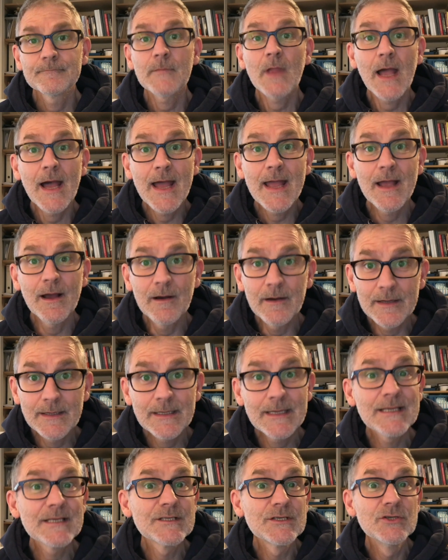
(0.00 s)
AI
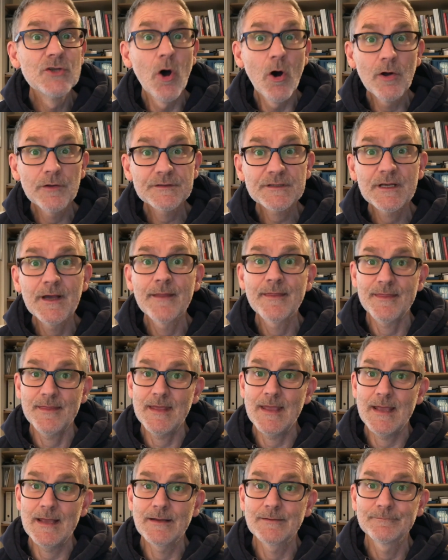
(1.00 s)
is not a
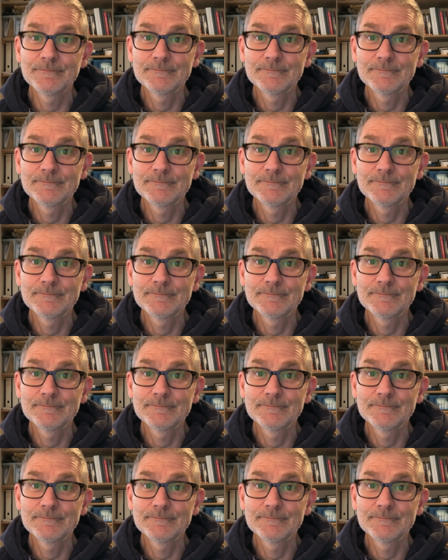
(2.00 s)
thing.